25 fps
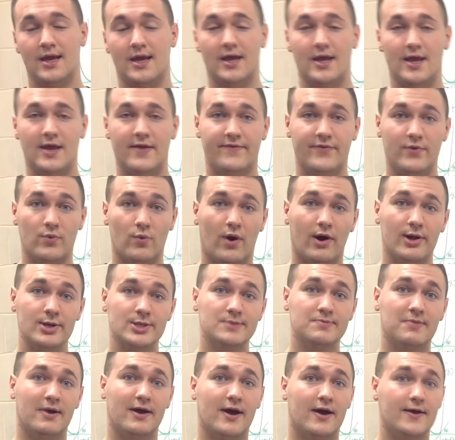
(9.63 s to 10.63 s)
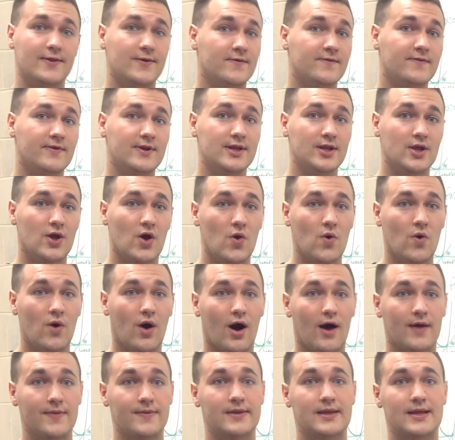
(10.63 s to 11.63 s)
If you watched my other video
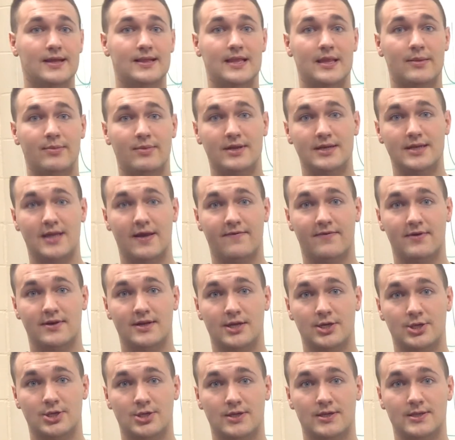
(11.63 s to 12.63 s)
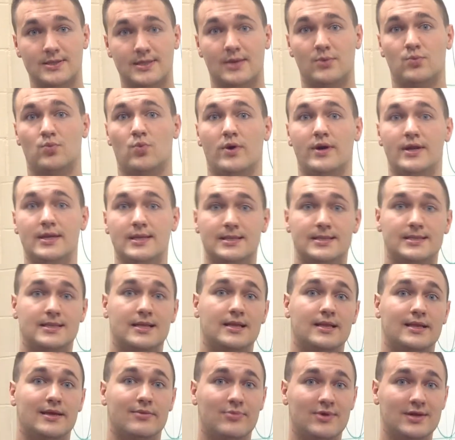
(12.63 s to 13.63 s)
on the limit definitions and what is the
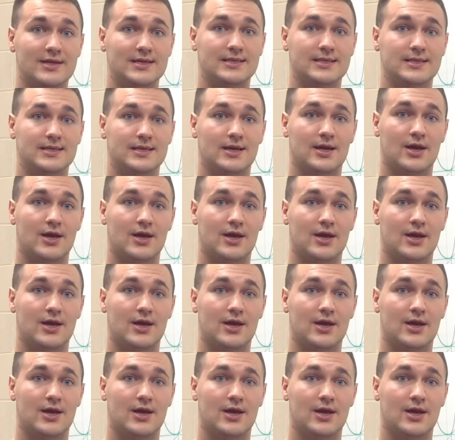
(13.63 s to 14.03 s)
limit,